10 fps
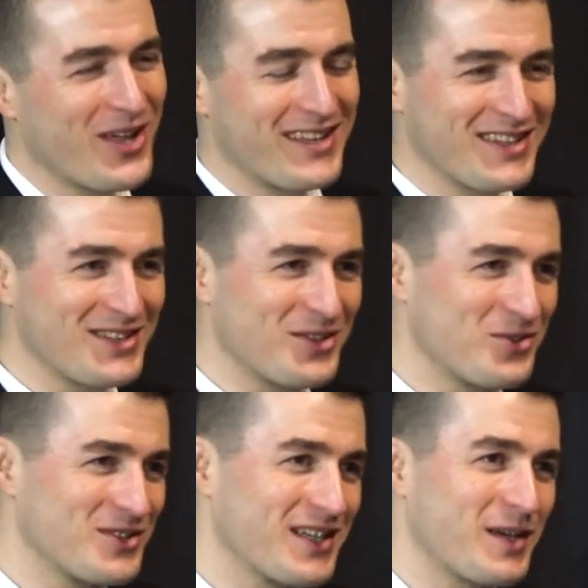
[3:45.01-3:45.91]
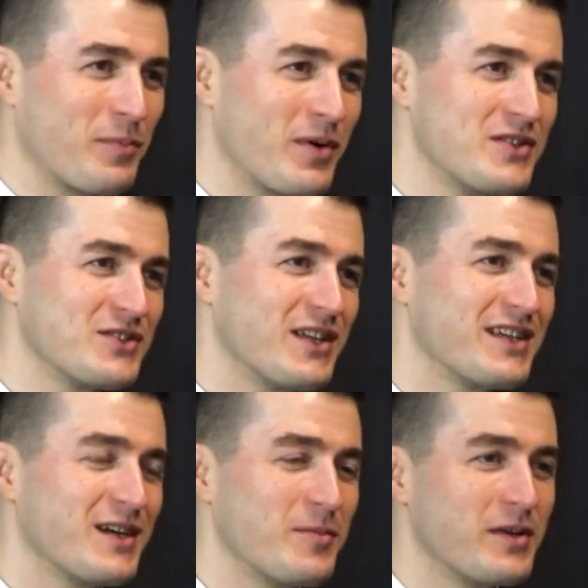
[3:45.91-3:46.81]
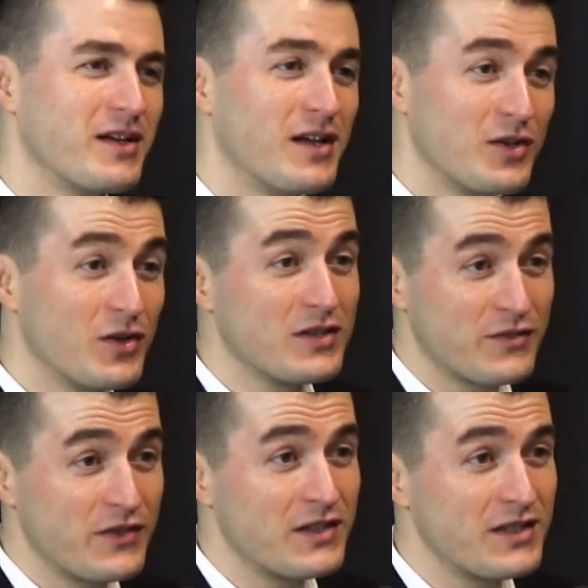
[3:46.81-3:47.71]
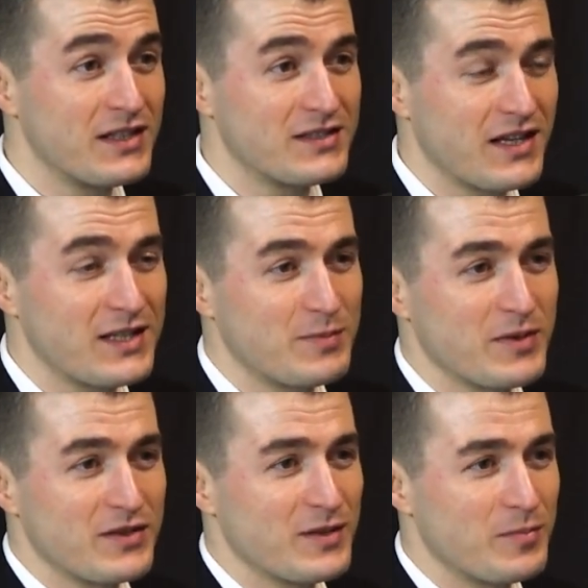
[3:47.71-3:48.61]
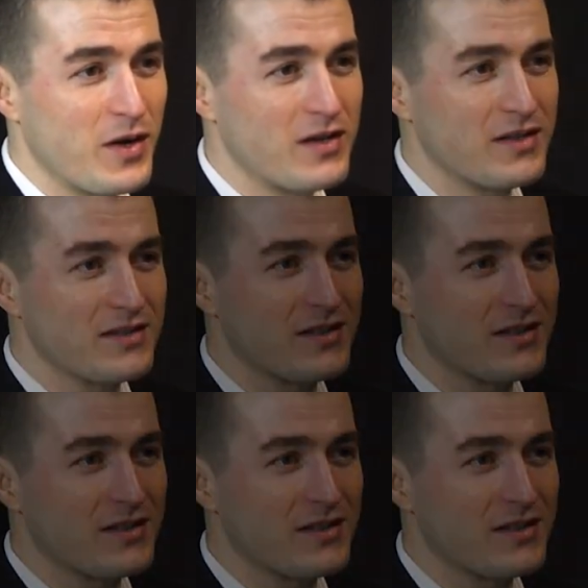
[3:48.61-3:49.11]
I thought there was like a punchline coming. No, it's a very nice aspect of the product.